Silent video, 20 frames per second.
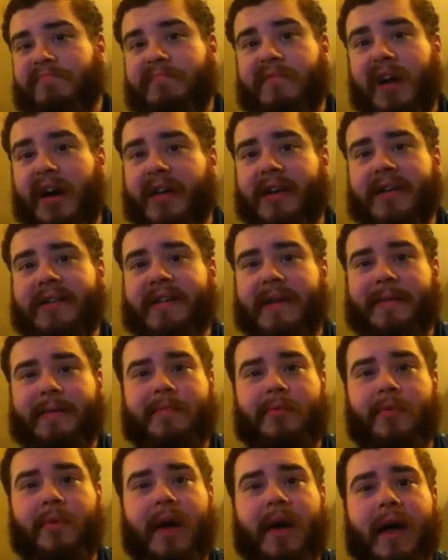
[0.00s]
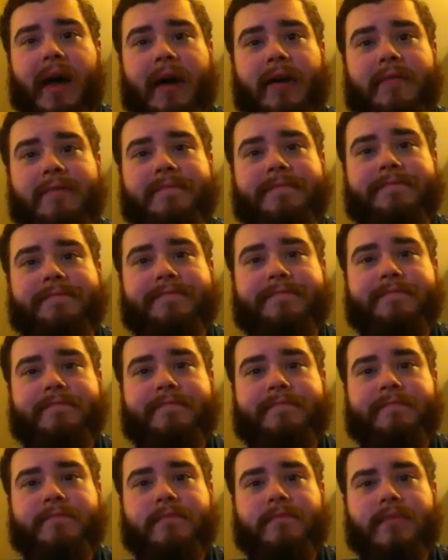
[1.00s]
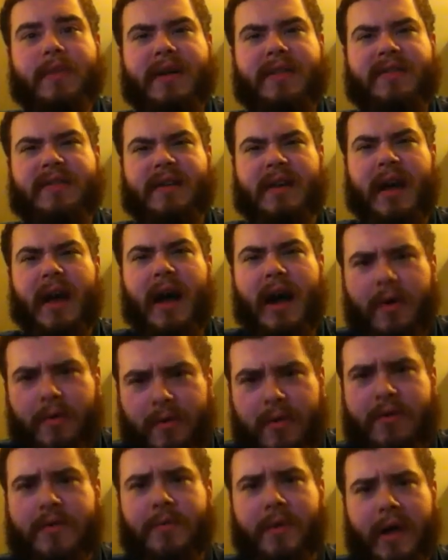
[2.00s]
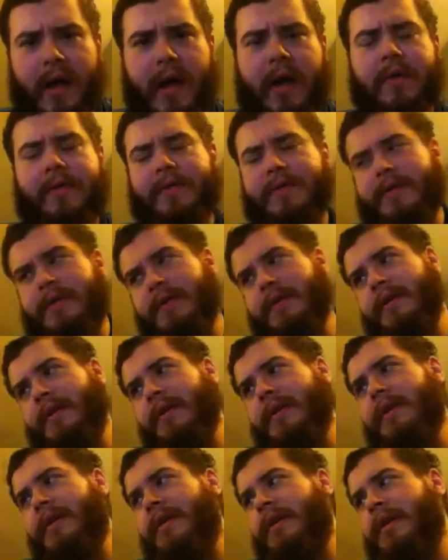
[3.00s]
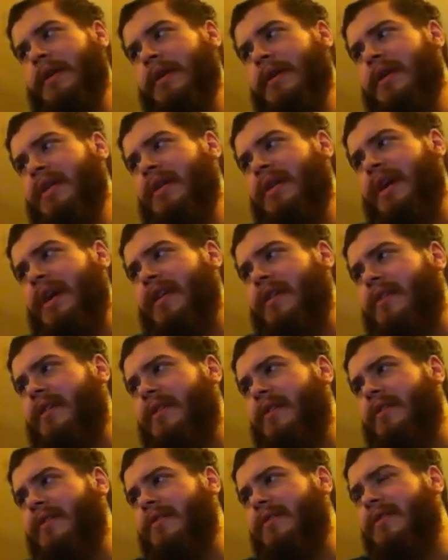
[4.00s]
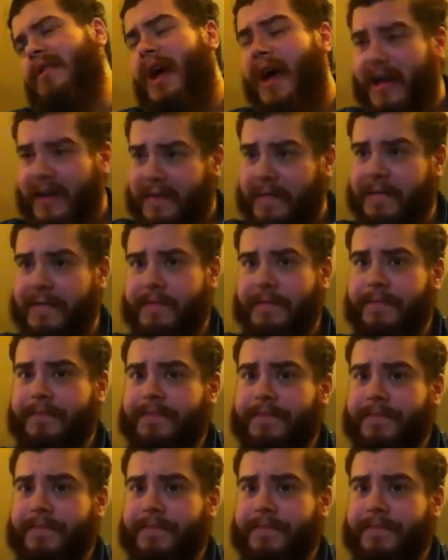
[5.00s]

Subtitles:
Not an acceptable way out. It's the coward's way out. And life